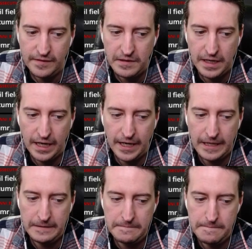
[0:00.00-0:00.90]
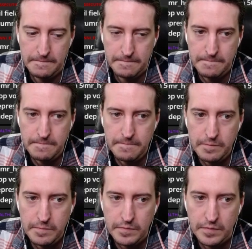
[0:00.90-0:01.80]
then
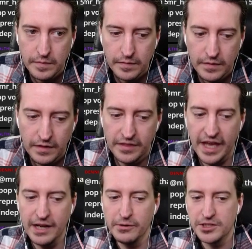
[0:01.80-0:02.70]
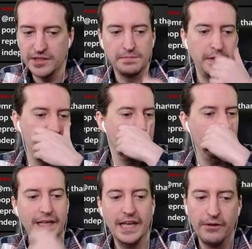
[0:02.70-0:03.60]
it
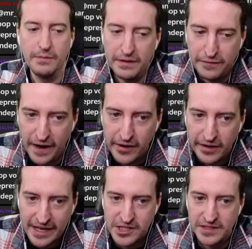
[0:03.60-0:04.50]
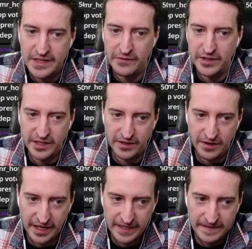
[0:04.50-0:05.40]
would be fair elections every year,
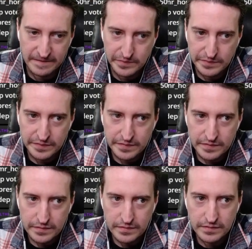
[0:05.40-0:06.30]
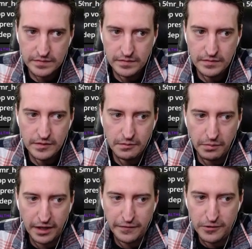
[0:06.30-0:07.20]
right?
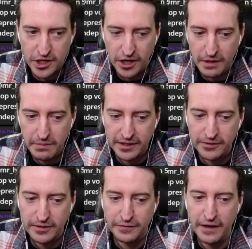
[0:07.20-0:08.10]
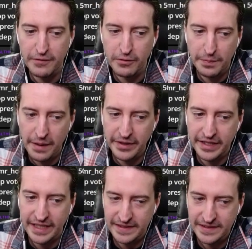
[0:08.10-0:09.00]
But if you gerrymander to favor
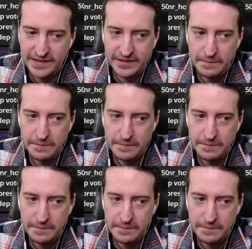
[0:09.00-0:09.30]
Republicans,